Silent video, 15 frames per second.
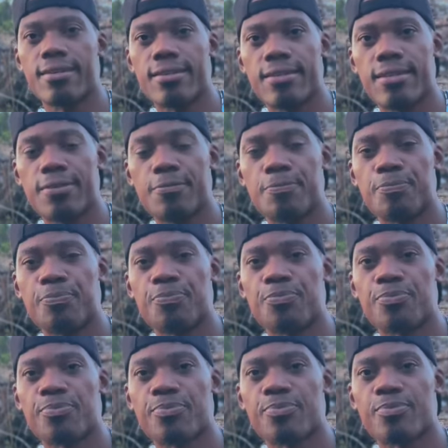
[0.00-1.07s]

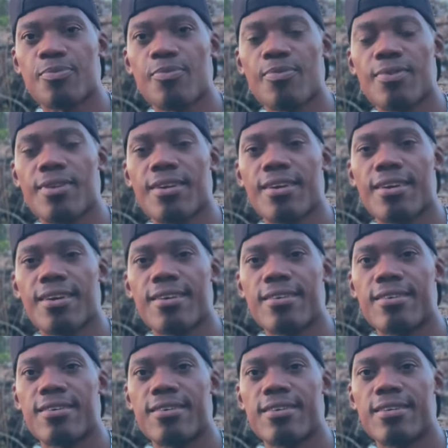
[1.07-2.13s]

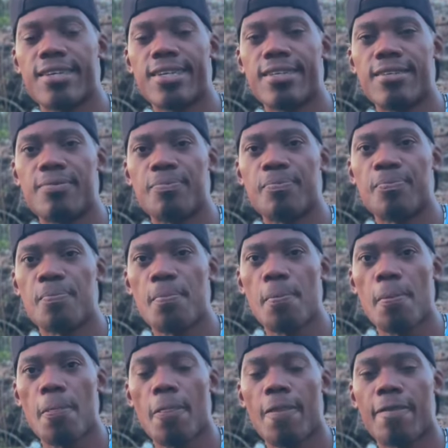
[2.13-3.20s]

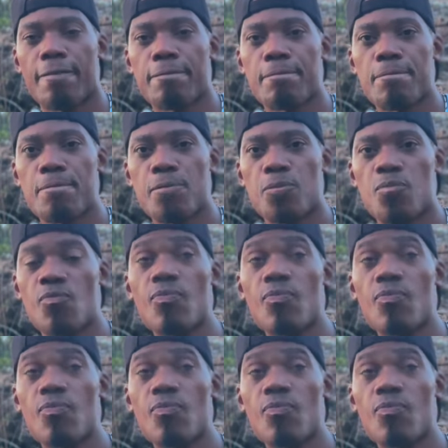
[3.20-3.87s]
(silence)